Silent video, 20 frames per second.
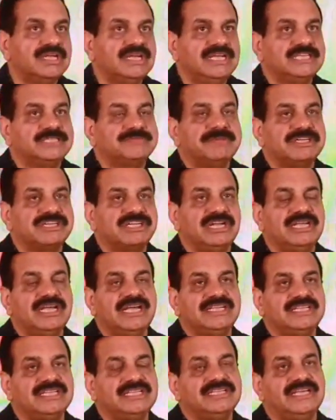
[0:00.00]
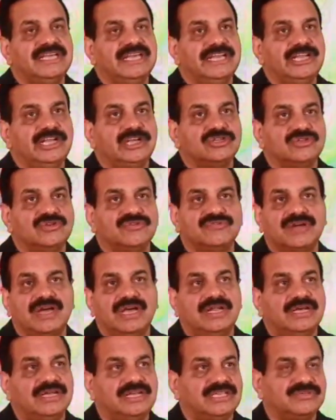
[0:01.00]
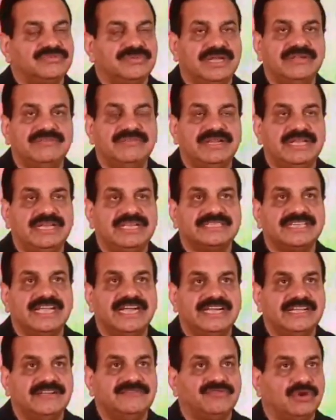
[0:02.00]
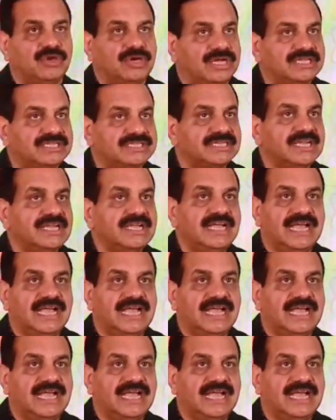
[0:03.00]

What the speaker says: especially I think the areas of color is very, very exciting for us.